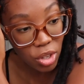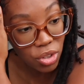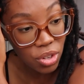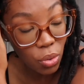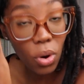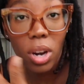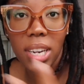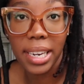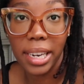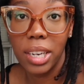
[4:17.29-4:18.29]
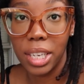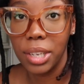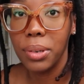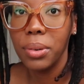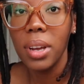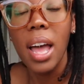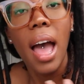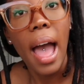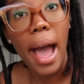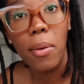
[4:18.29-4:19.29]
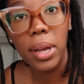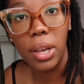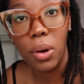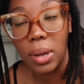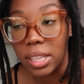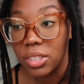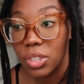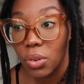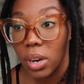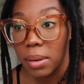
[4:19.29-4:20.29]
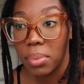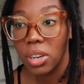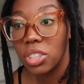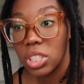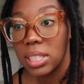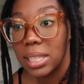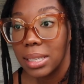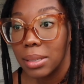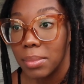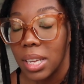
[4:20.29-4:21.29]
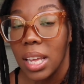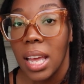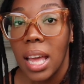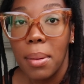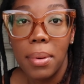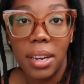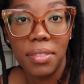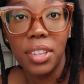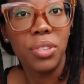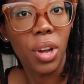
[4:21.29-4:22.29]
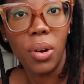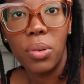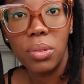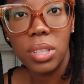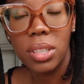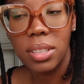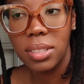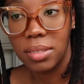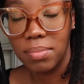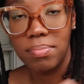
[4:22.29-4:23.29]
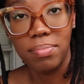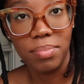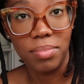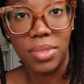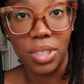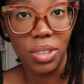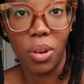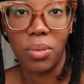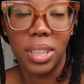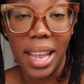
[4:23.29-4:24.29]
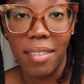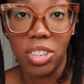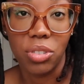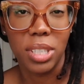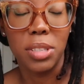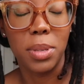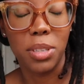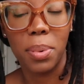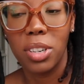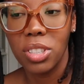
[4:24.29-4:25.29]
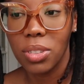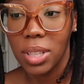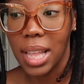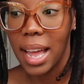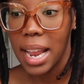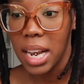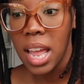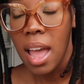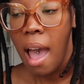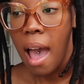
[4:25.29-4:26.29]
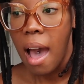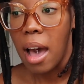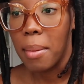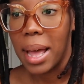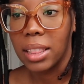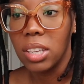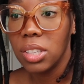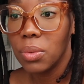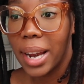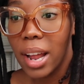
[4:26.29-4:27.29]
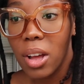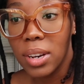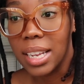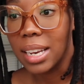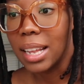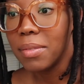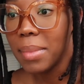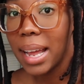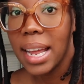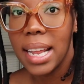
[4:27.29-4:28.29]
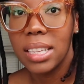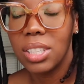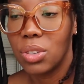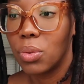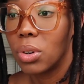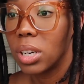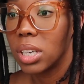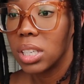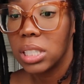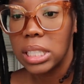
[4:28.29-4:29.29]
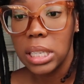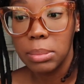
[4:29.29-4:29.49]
store near you, I would go in store and purchase them. But if you don't really have a choice but to purchase online. I looked around and none of my stores